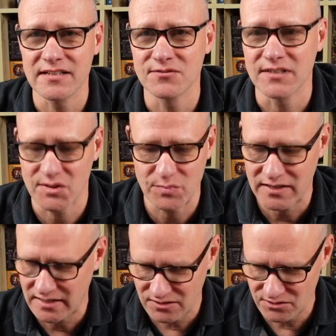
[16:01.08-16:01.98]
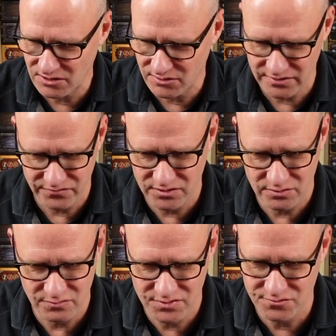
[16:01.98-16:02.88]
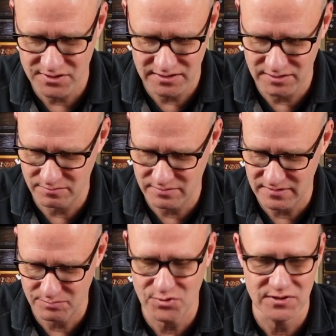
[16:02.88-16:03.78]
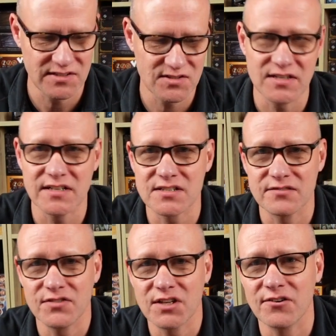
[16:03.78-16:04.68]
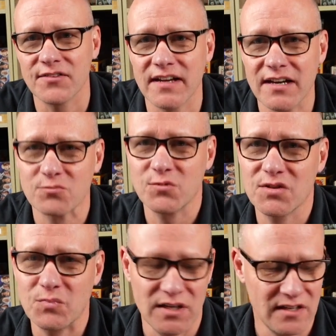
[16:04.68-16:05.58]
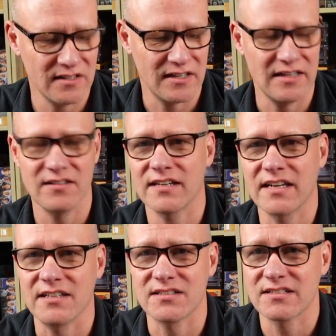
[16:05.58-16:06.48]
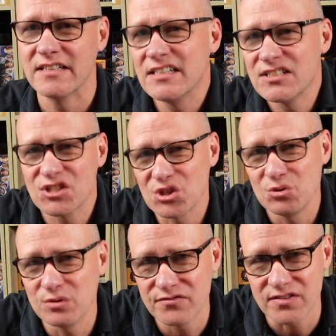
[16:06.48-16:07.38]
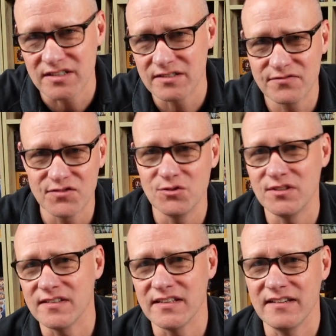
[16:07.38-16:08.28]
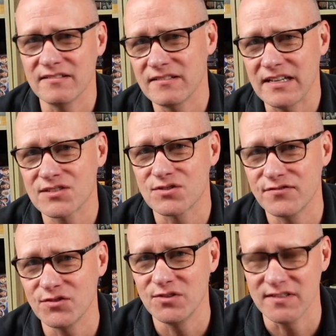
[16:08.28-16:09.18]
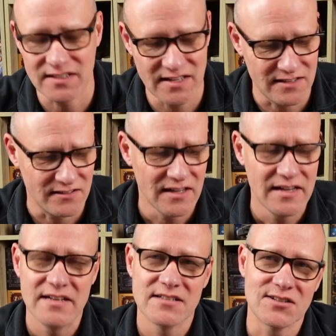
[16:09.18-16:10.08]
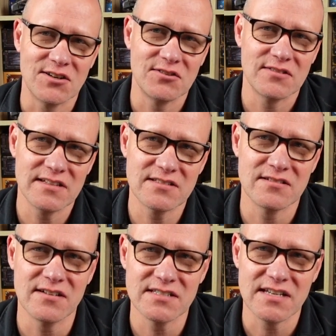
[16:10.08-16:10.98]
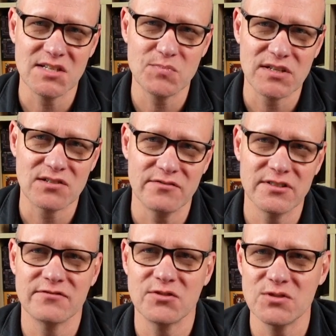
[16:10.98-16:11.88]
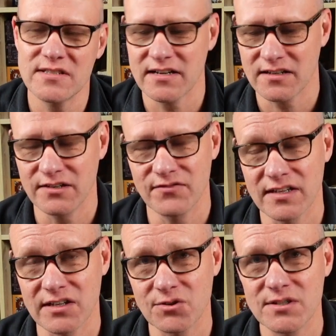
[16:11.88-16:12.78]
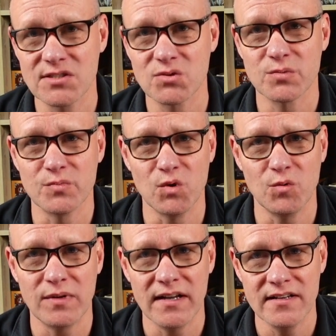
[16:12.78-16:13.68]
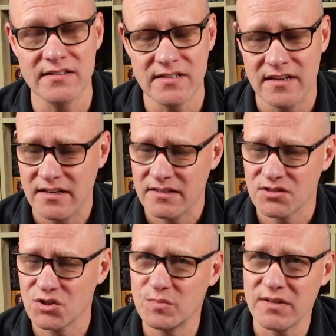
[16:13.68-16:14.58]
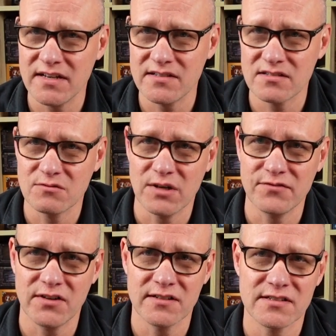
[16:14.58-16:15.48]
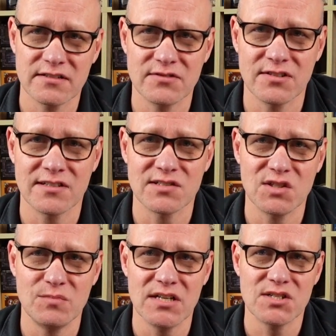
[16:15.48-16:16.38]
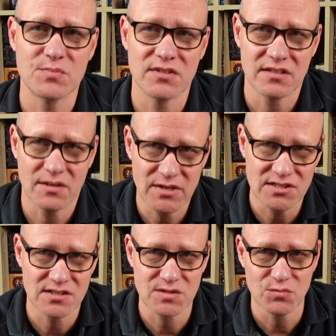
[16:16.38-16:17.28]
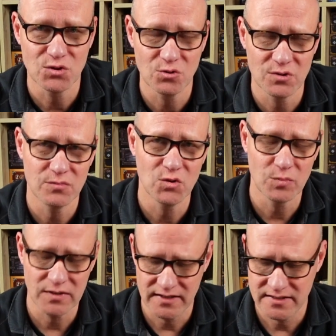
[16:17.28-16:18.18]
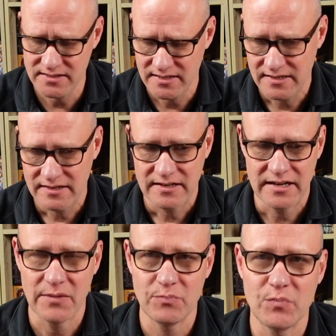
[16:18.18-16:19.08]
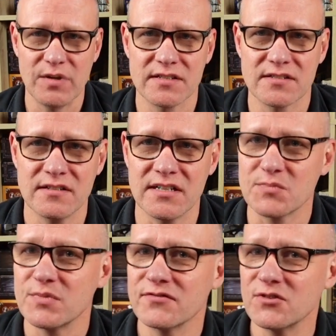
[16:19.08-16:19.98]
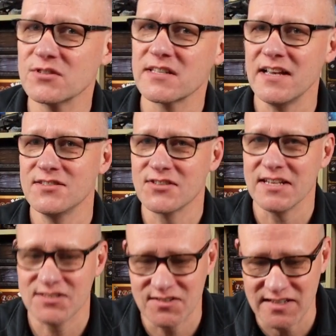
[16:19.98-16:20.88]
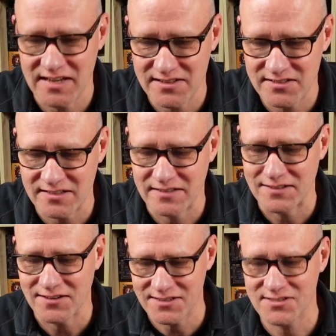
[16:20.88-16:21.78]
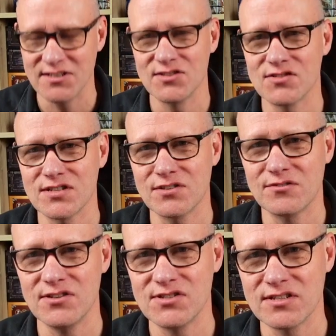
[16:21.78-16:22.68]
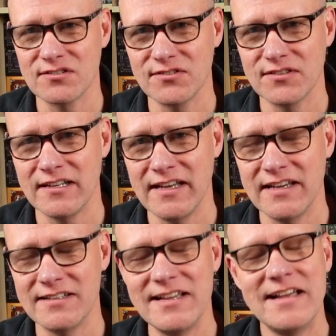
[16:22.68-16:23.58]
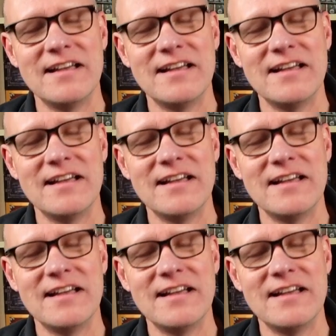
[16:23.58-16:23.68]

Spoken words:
to another player, look, I'll give you 3 pointy sticks if you go on the hunt with me, and I get 2 of the food at the extra food at the end. So that's a nice aspect of it. Of course, that kind of thing increases with more players. 2 players, you won't find yourself doing it too much, but I imagine it's more with more players. But it's nice. But of course, as you get to the end and the Ice Age is encroaching on the land,